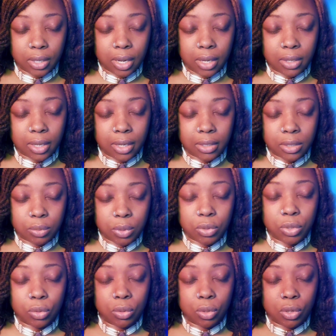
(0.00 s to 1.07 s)
how that
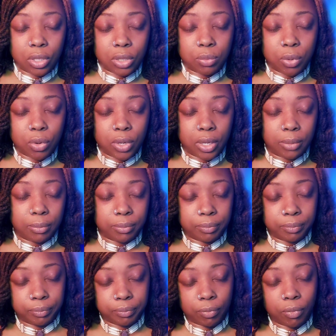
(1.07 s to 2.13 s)
spiritual law is broken,
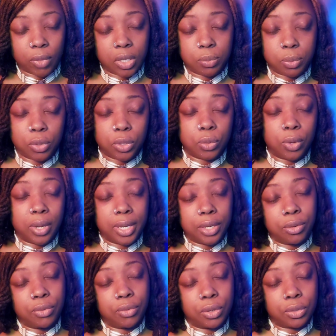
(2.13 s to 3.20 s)
spiritual and
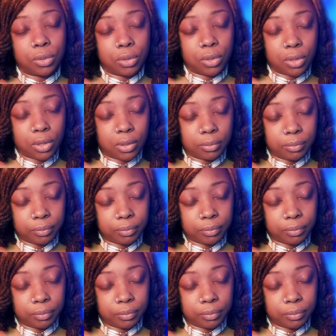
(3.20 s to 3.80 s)
universal law,